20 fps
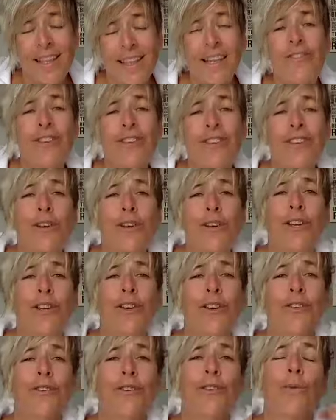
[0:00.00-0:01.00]
Then she
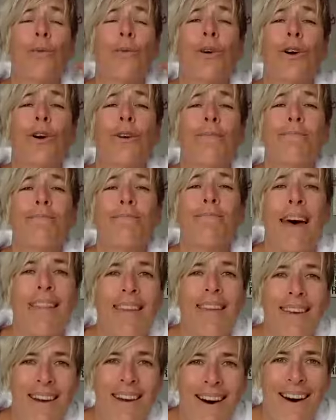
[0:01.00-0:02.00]
used the word
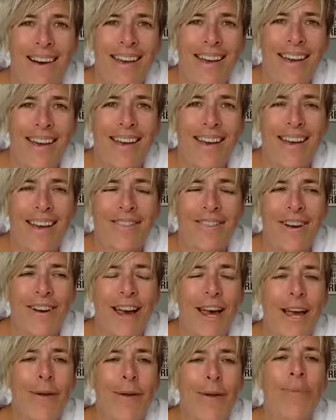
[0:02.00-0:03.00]
melancholy,
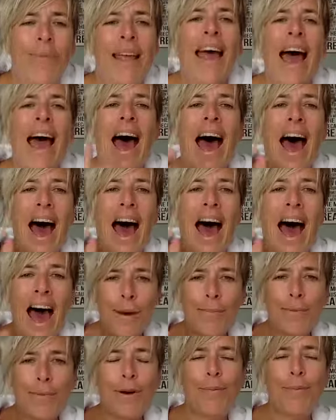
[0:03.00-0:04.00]
right? I
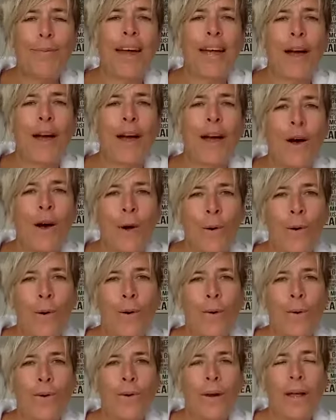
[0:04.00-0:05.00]
put my
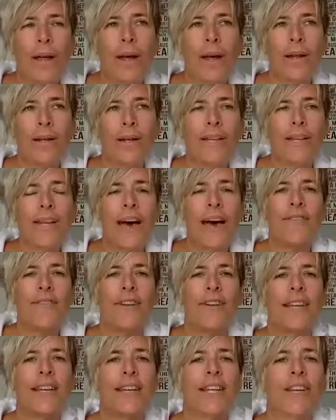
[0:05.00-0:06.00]
own
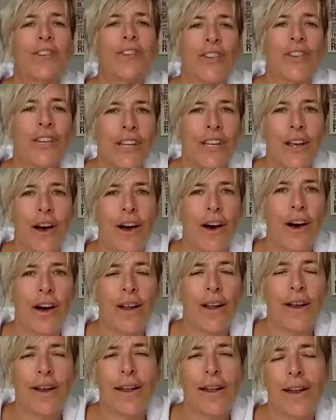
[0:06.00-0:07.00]
definition
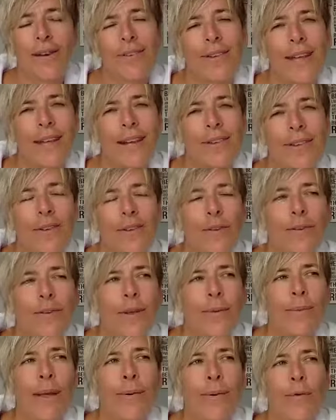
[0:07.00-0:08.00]
on, and I was like, so
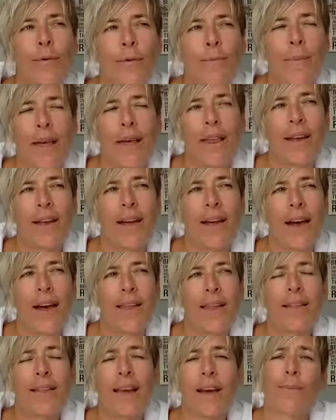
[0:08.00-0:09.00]
sometimes with melancholy,
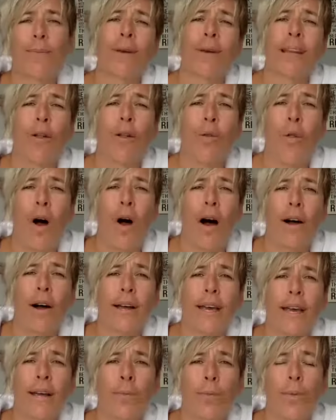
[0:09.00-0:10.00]
that could mean a
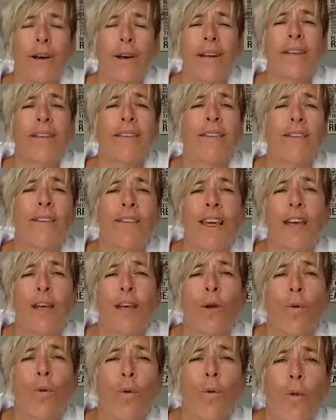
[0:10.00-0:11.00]
longing. What is it that
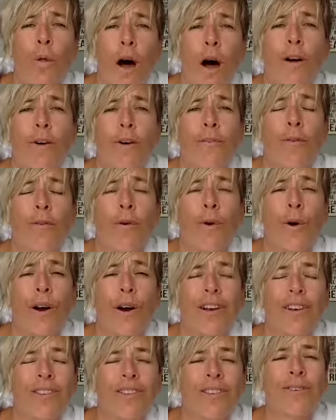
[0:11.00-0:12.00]
you long for?
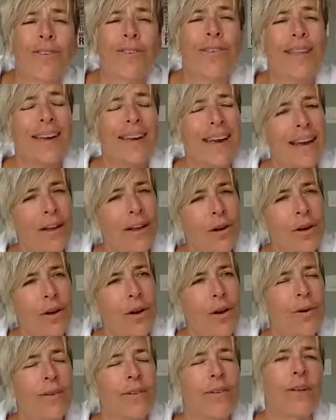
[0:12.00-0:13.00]
And she's sort of like, I don't
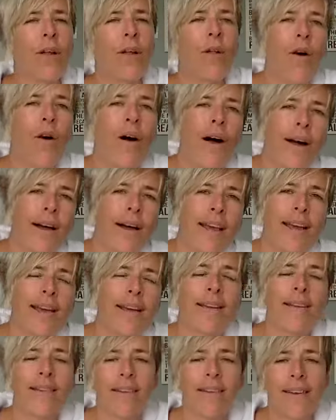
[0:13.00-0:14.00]
know. Is it a longing?
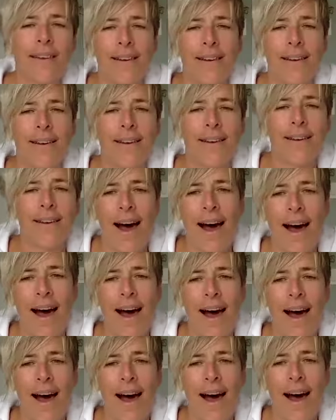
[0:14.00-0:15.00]
Is it
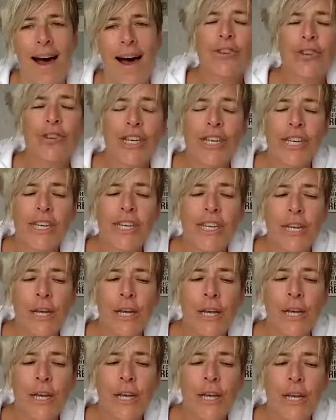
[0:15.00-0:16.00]
not? And
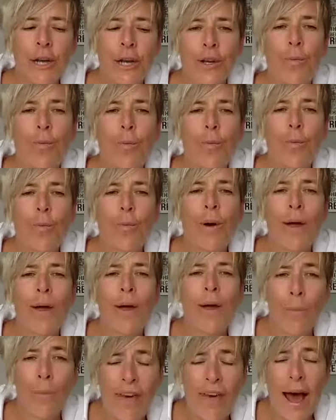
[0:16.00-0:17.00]
she
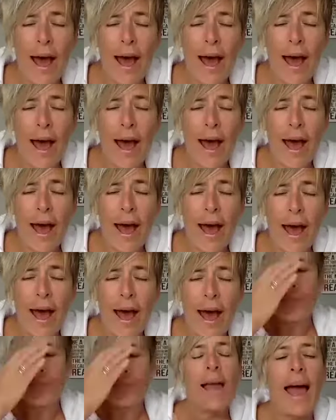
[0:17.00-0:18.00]
went with that.
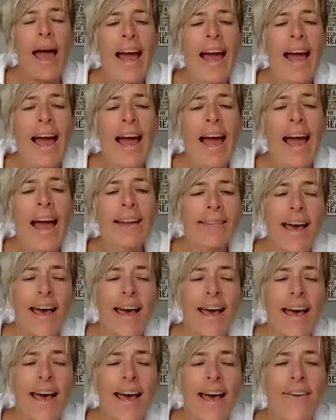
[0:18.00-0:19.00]
I
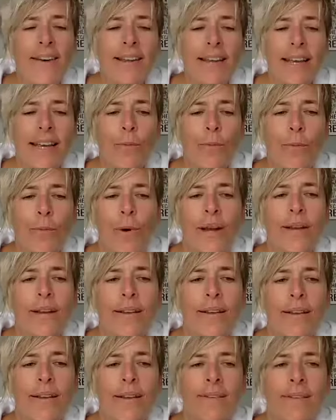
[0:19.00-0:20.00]
definitely
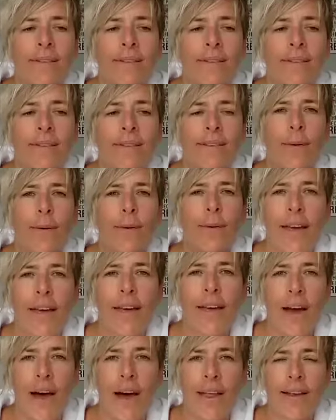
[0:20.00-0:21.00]
wanted to stay with
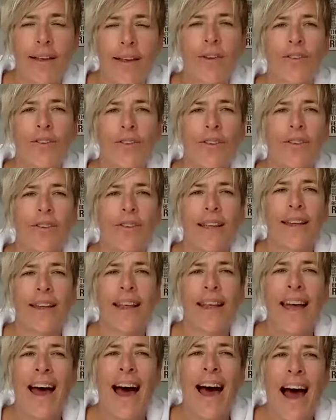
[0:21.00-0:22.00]
melancholy. So she
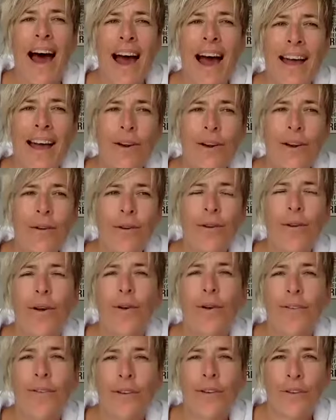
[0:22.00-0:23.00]
said, I don't
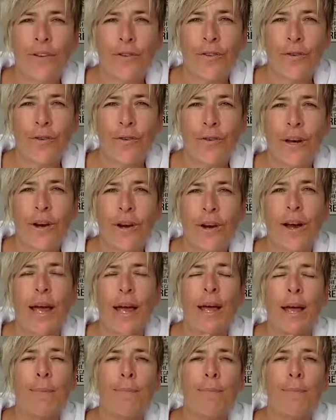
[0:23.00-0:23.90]
know if it's a trigger.